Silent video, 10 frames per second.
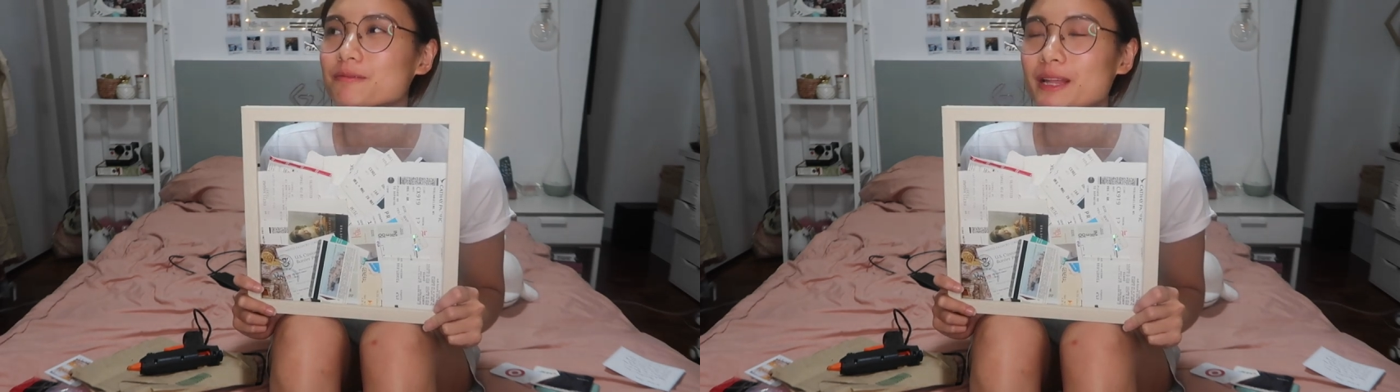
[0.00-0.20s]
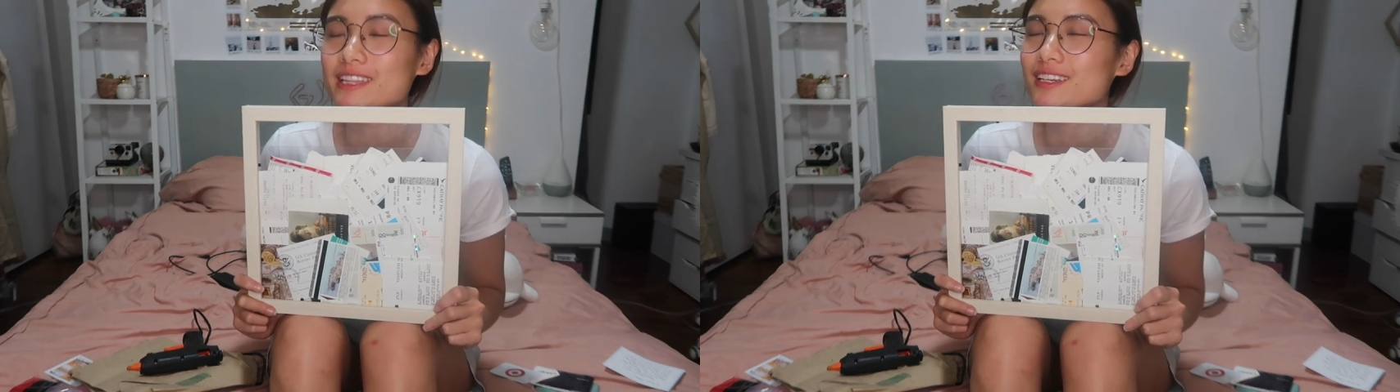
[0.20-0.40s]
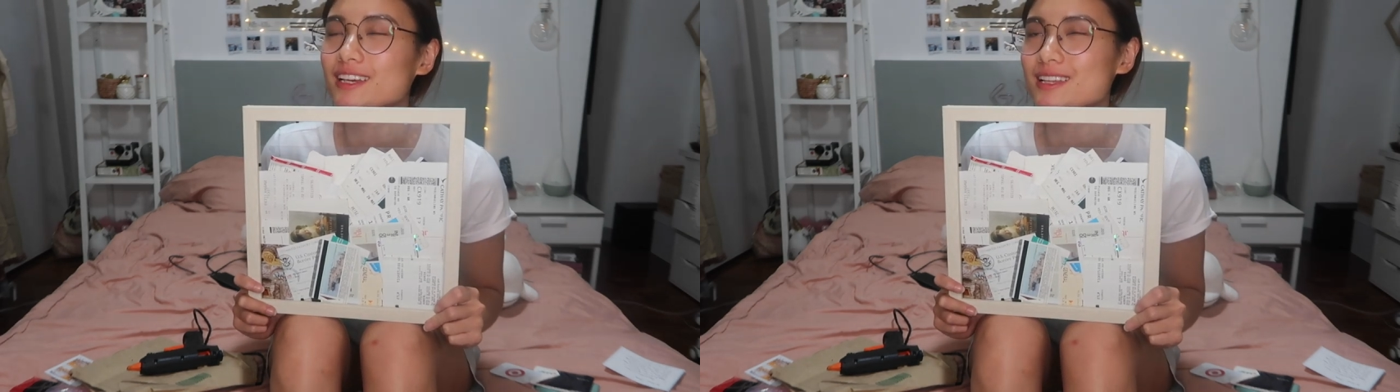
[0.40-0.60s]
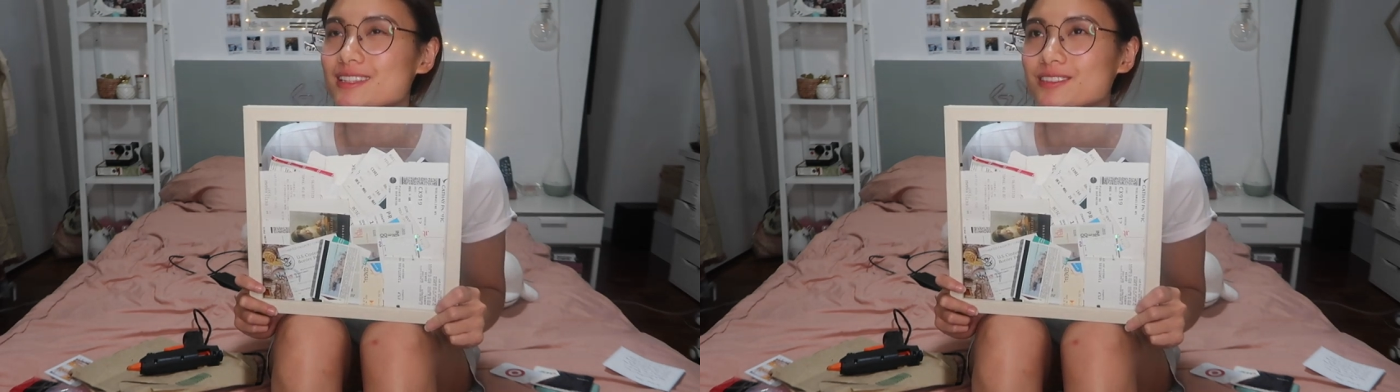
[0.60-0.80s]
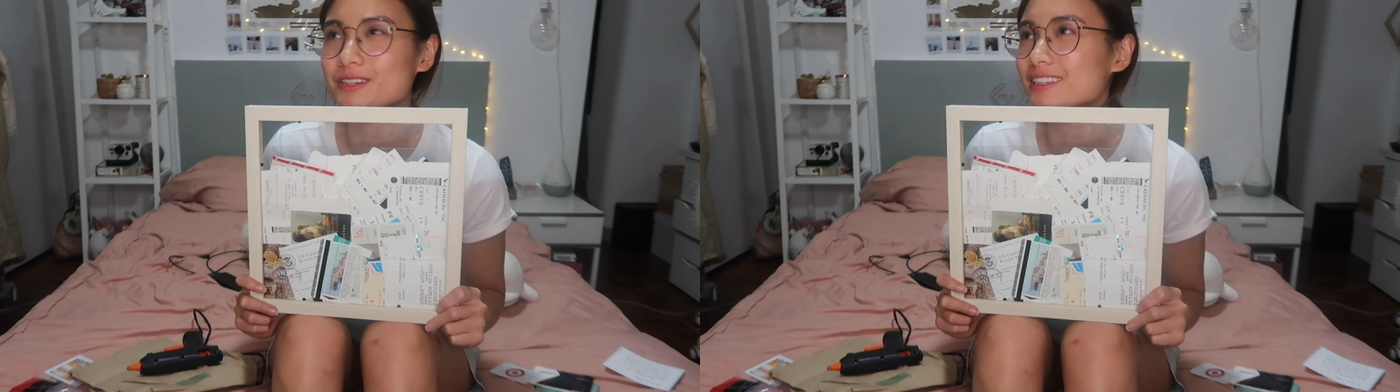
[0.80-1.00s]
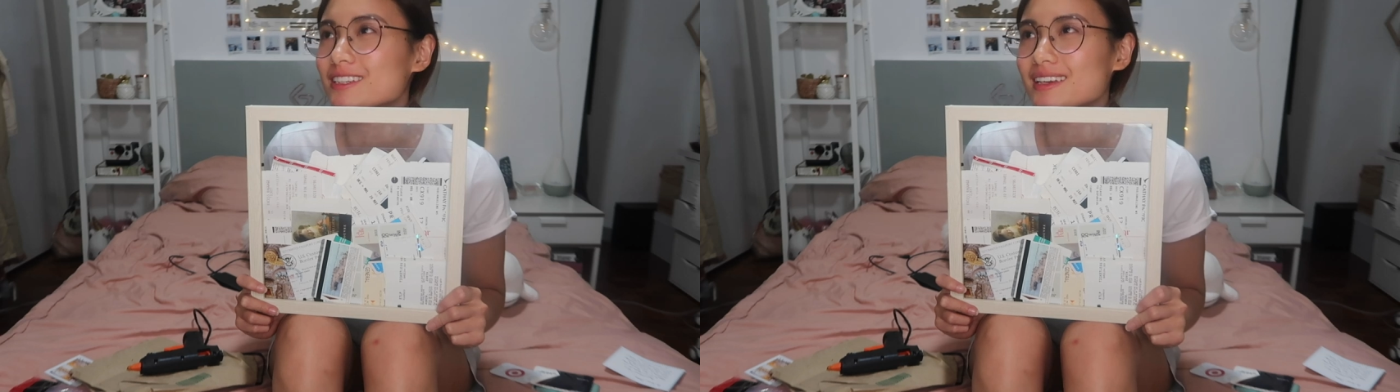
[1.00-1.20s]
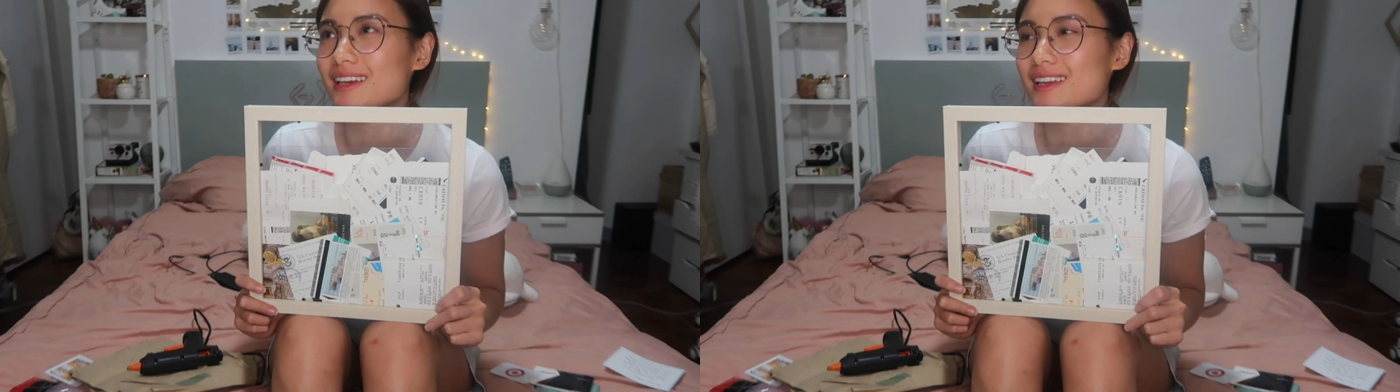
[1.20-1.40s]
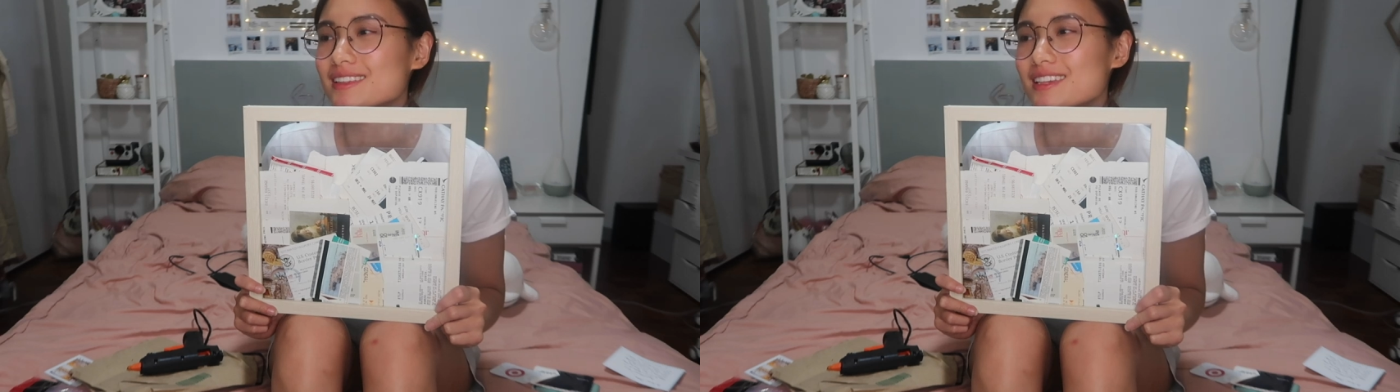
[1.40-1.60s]
plane tickets, train
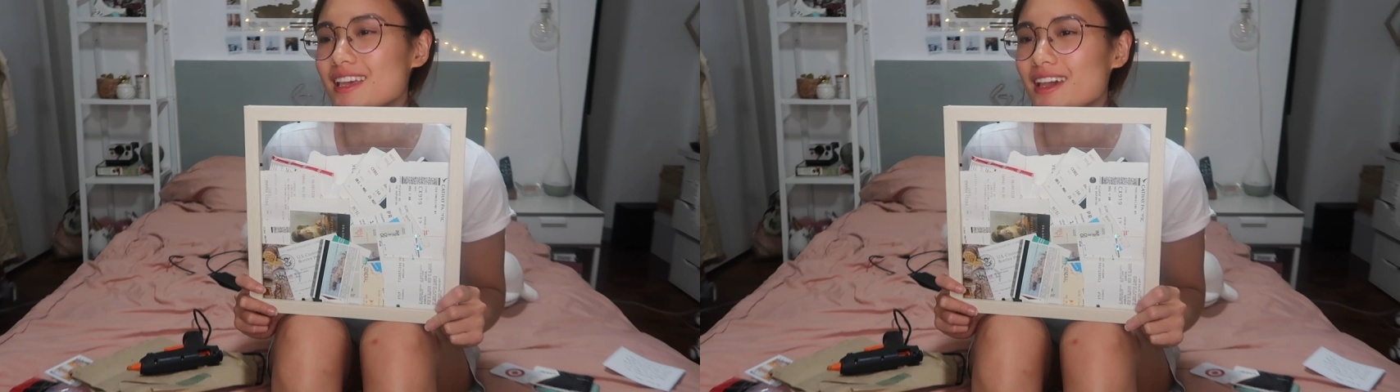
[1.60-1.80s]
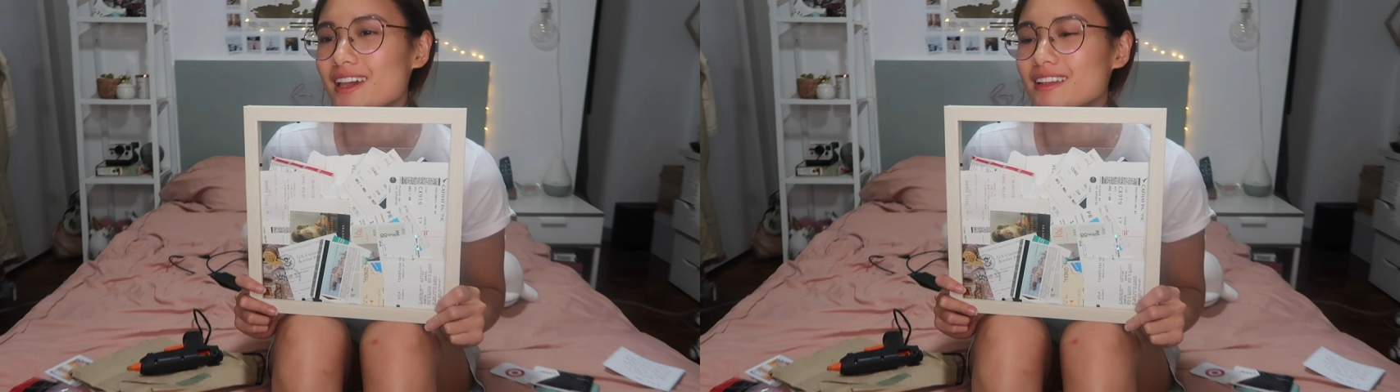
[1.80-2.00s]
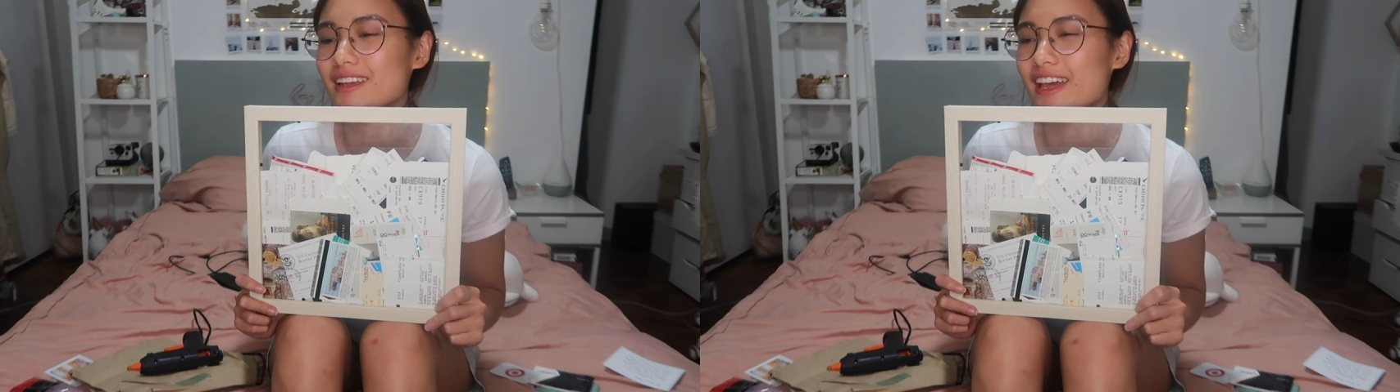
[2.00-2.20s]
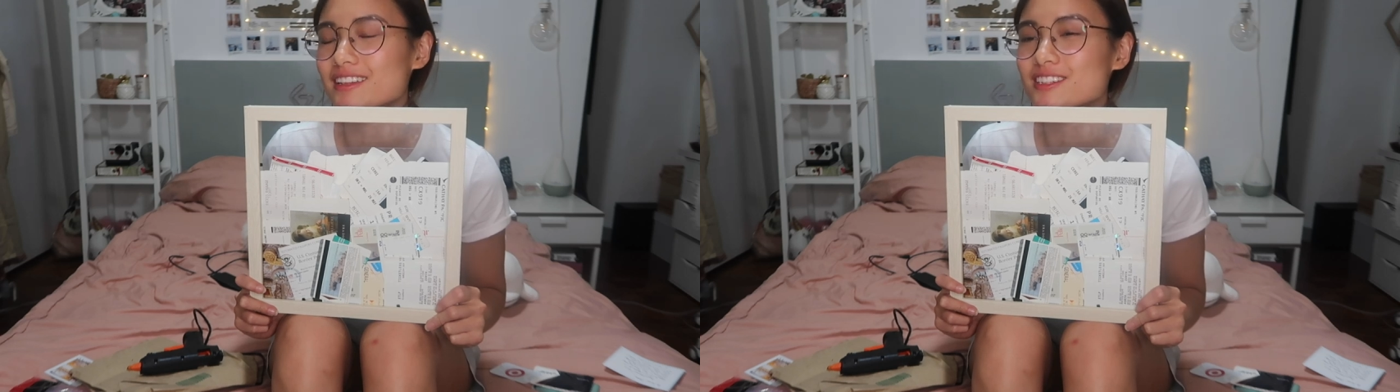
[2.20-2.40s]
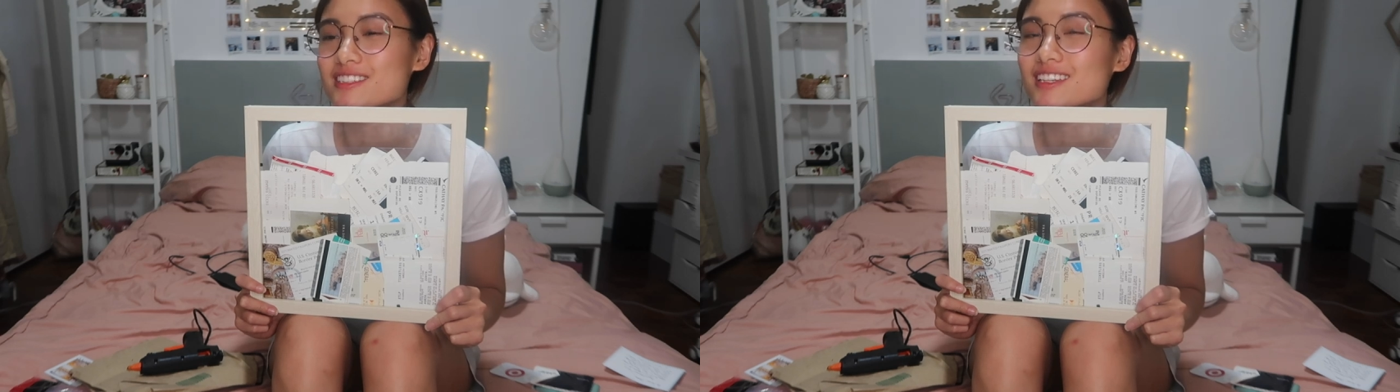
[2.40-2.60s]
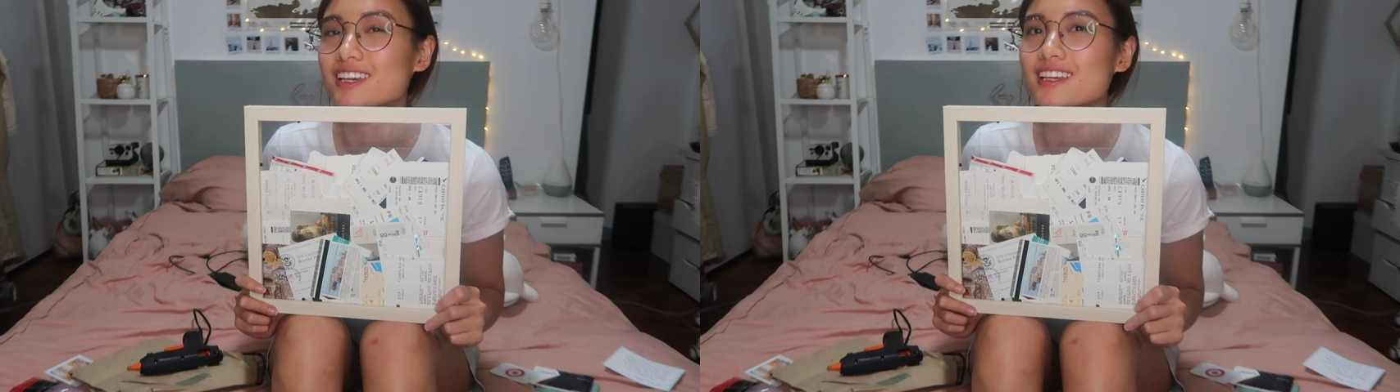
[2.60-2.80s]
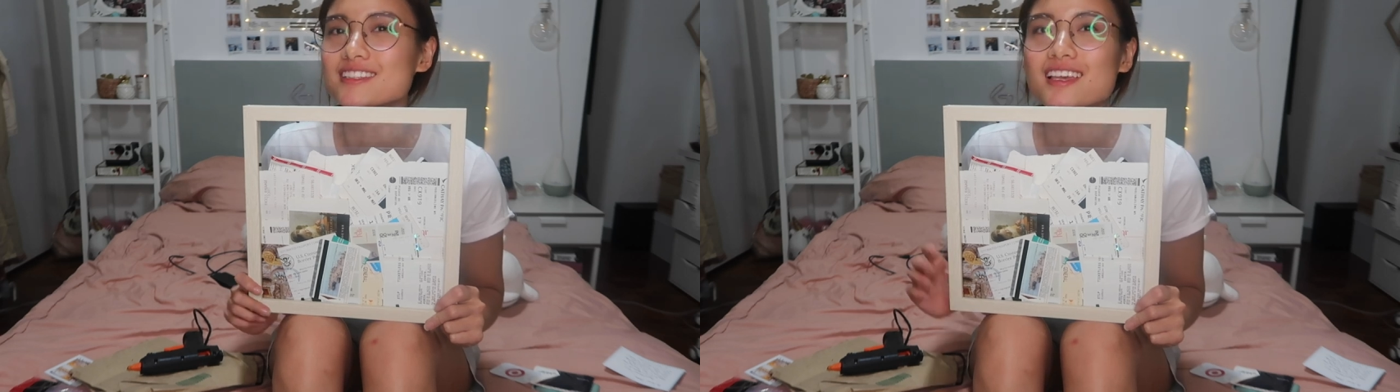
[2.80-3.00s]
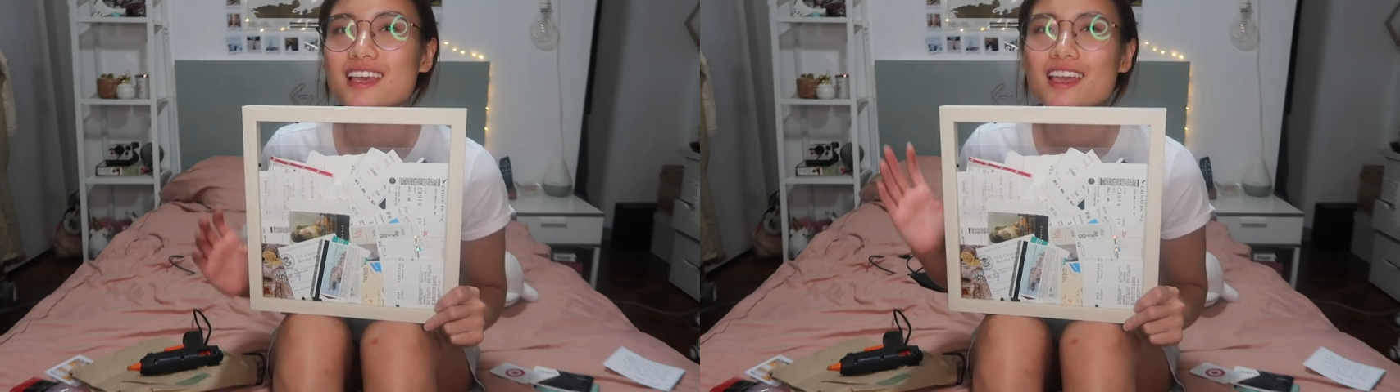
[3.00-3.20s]
tickets, and entrances.